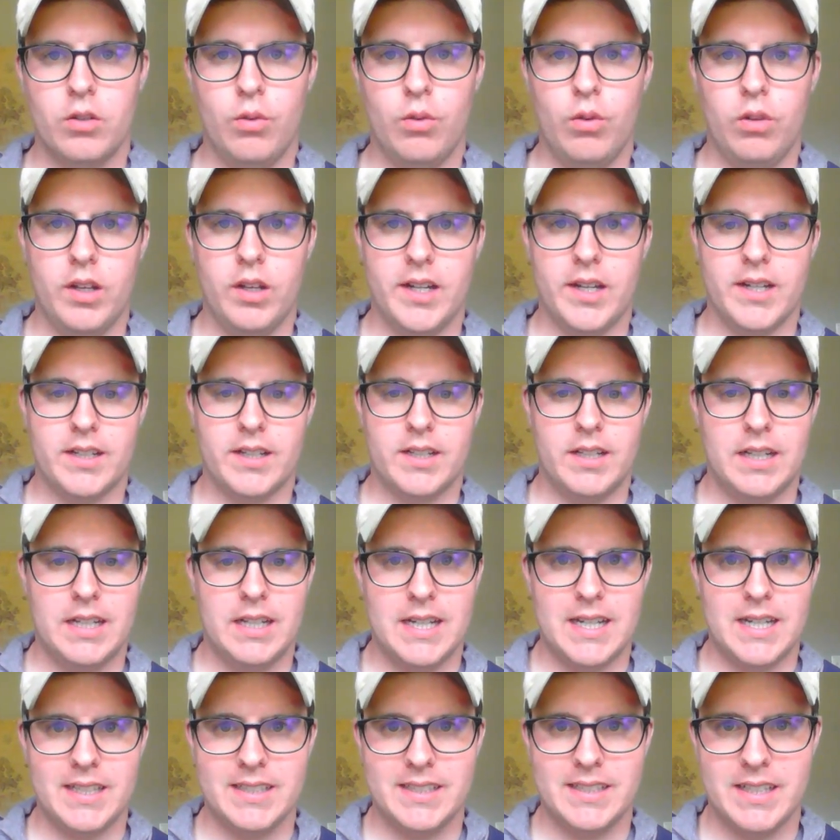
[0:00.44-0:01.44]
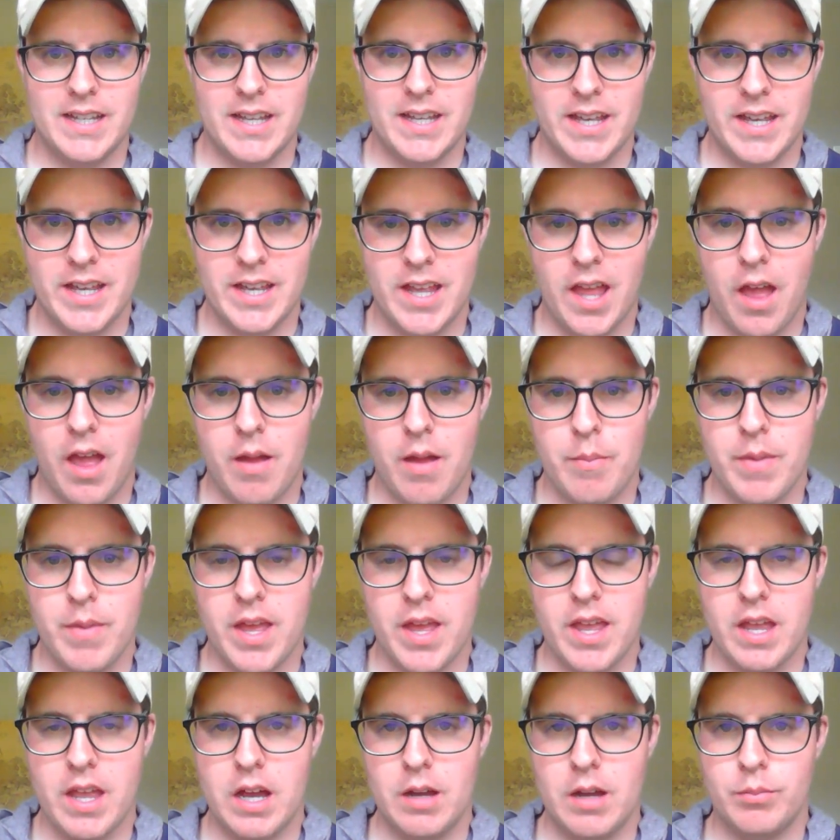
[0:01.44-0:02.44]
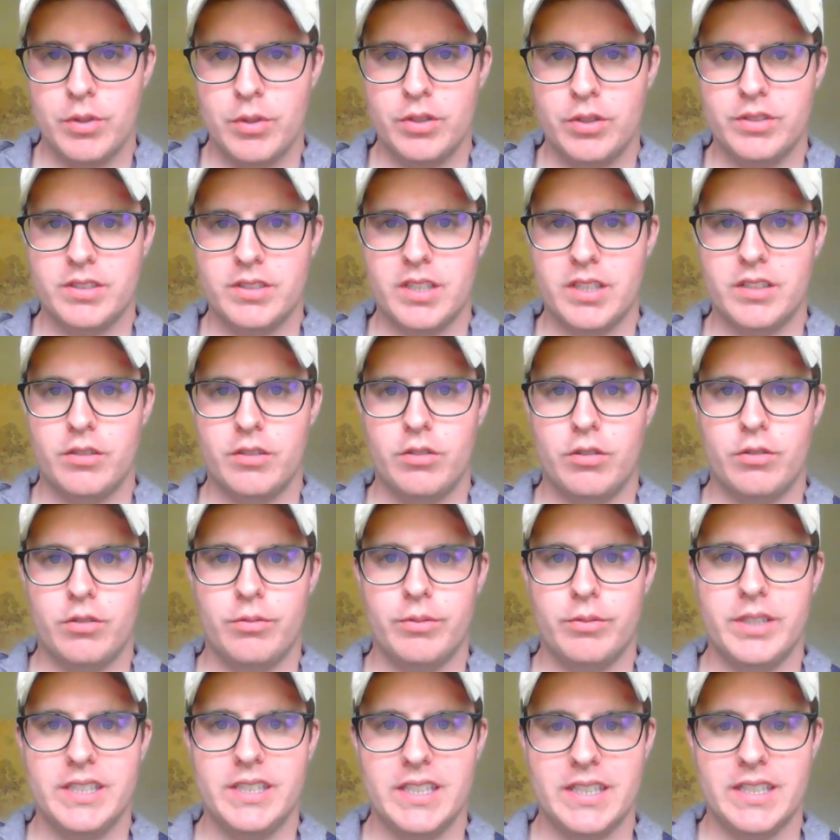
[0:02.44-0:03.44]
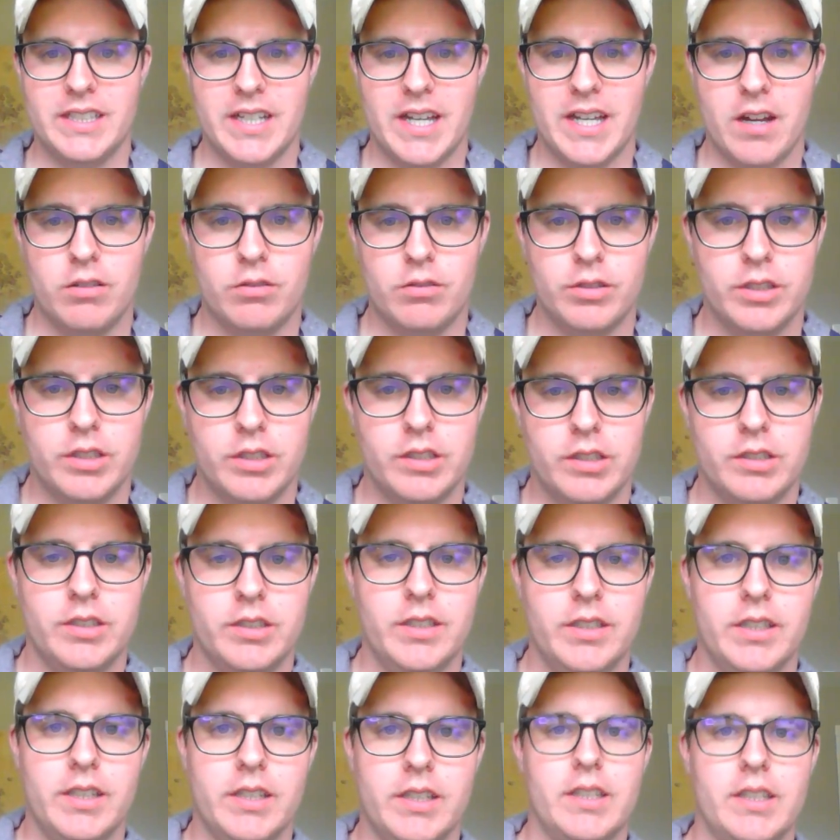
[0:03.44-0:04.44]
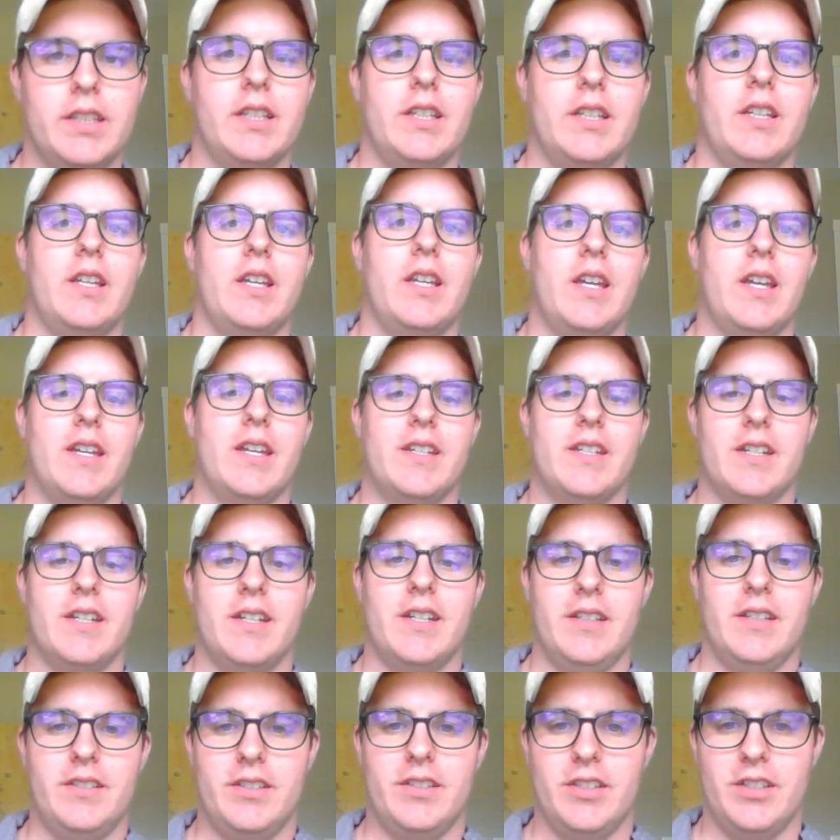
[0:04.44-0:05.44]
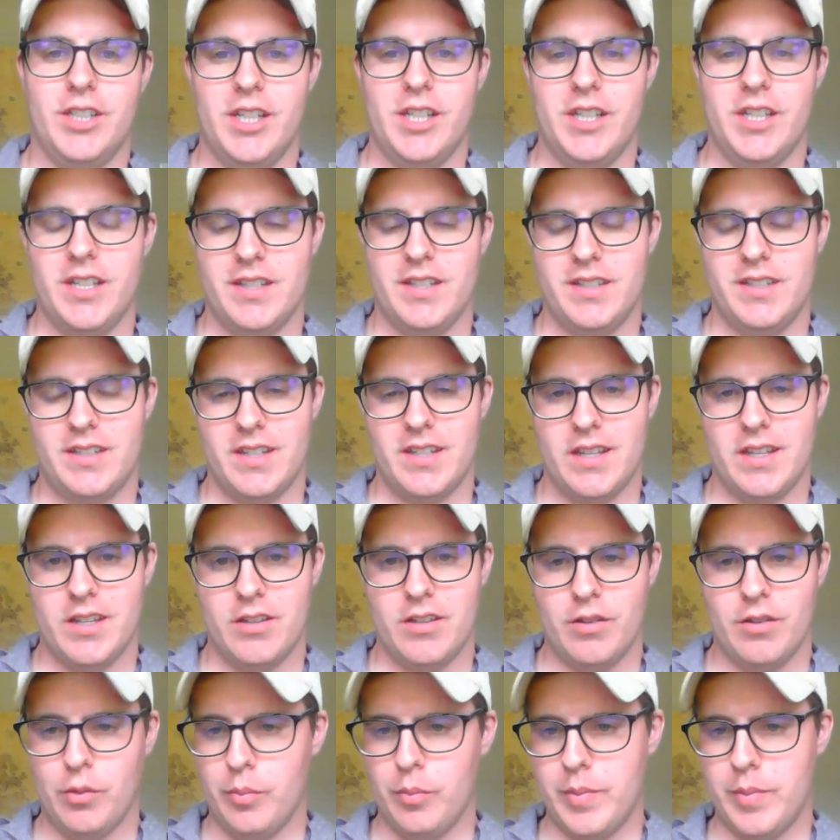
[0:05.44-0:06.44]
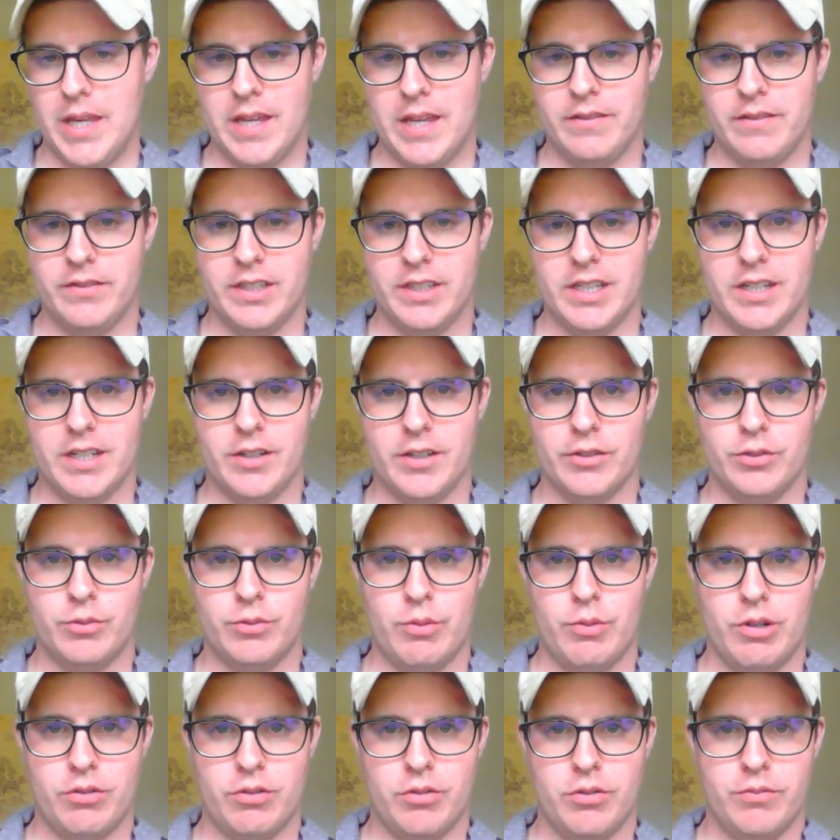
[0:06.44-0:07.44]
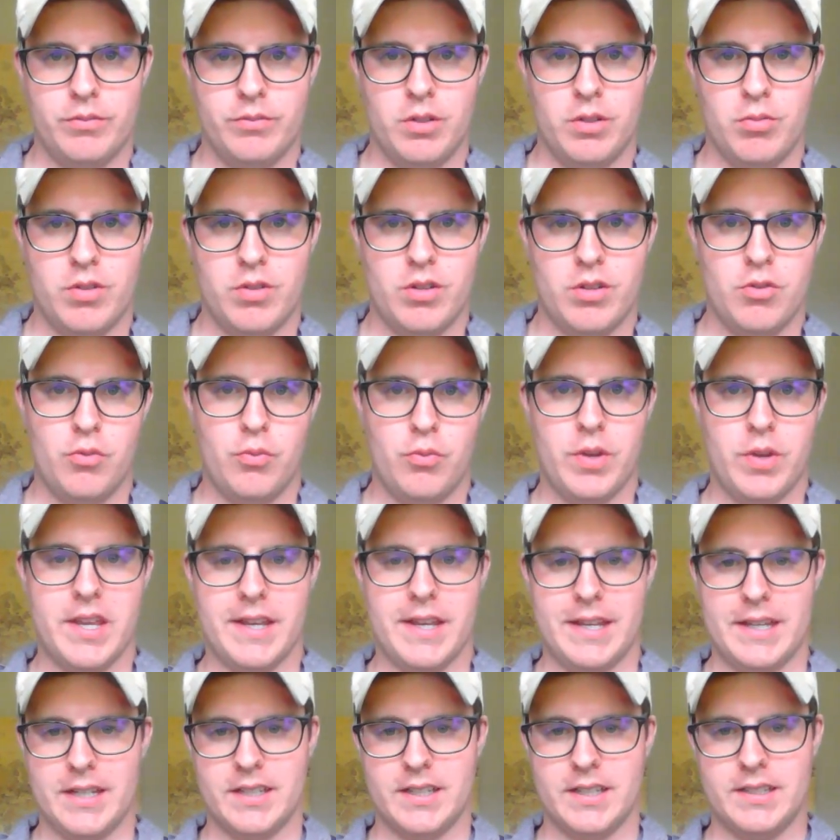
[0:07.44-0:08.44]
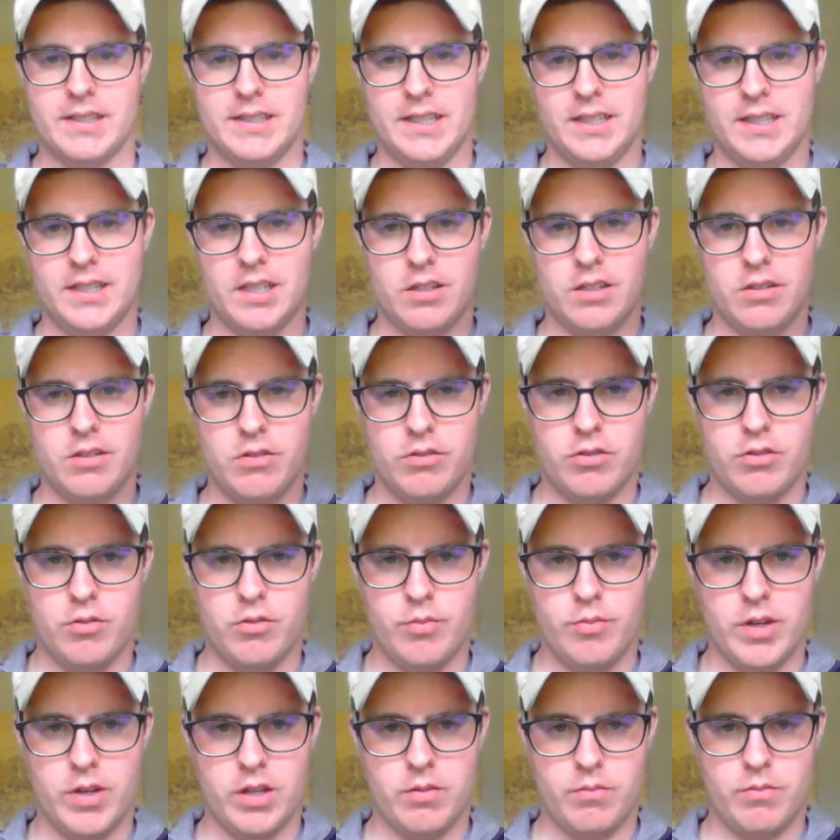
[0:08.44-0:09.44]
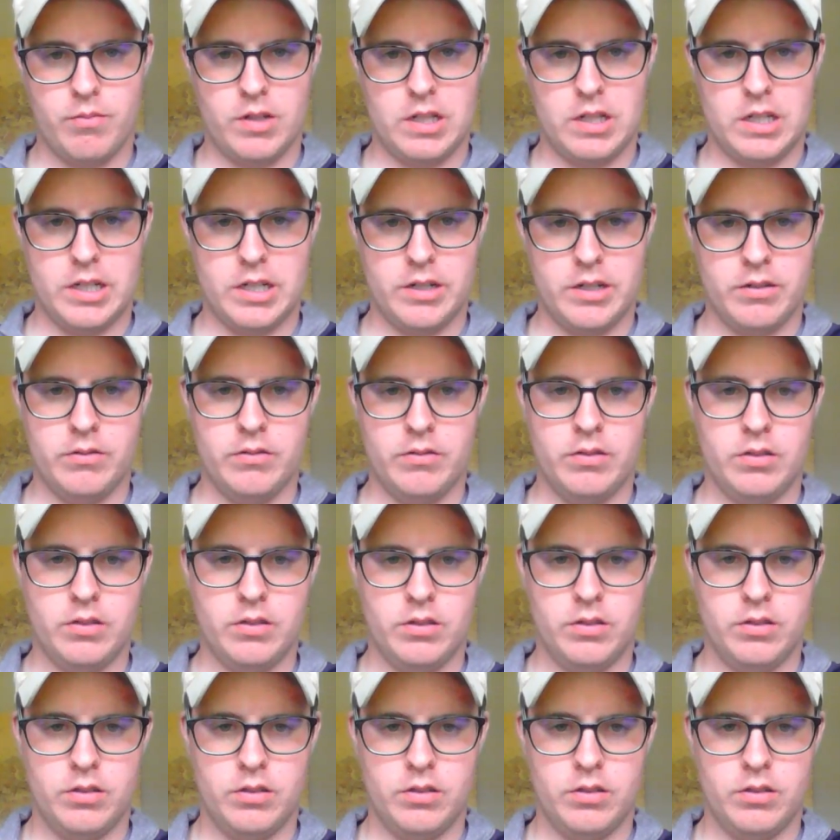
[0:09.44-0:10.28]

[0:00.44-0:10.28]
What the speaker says: Hola clase, me llamo Señor Ritenour, and it is good to see you. Bienvenidos, welcome to a new week. Click the YouTube button below